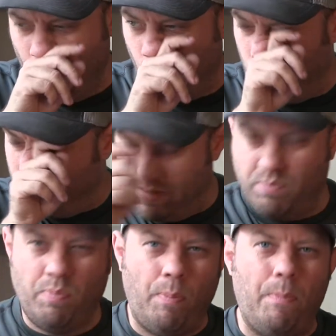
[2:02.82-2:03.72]
which is
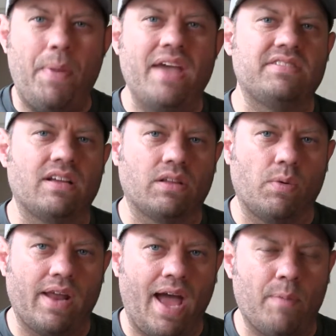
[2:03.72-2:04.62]
basically
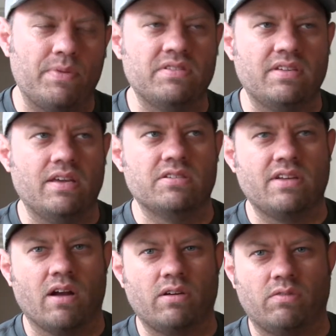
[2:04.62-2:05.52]
what happens is
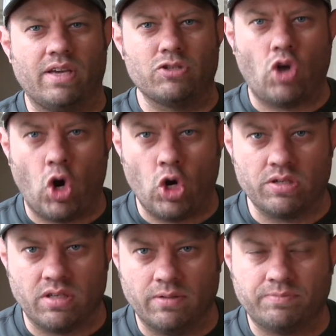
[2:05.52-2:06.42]
Daredevil gets hurt,